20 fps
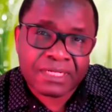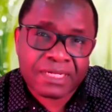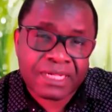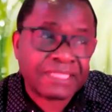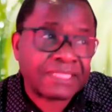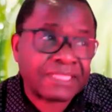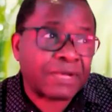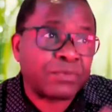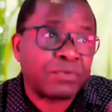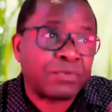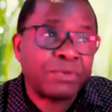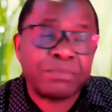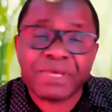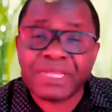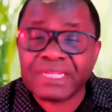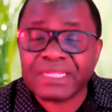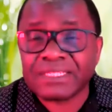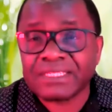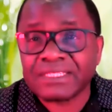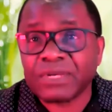And the
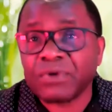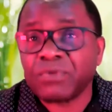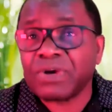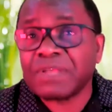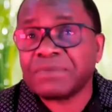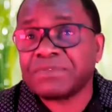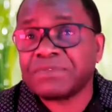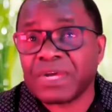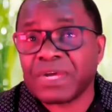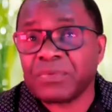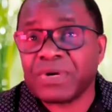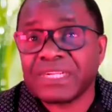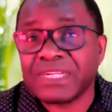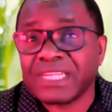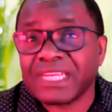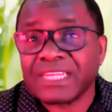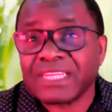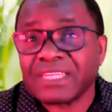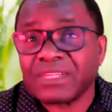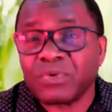women, the wives are
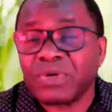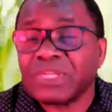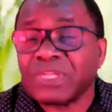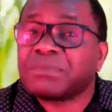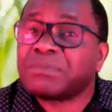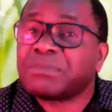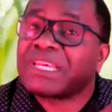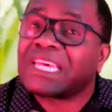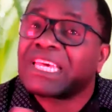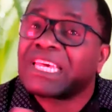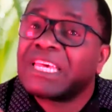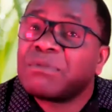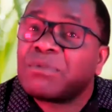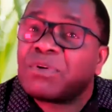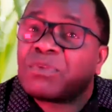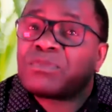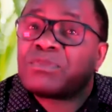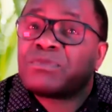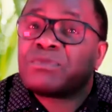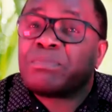wondering what became
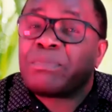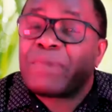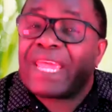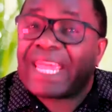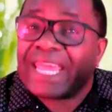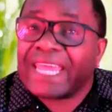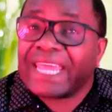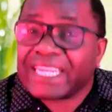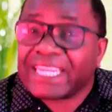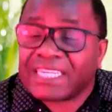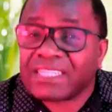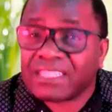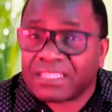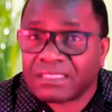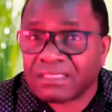of men?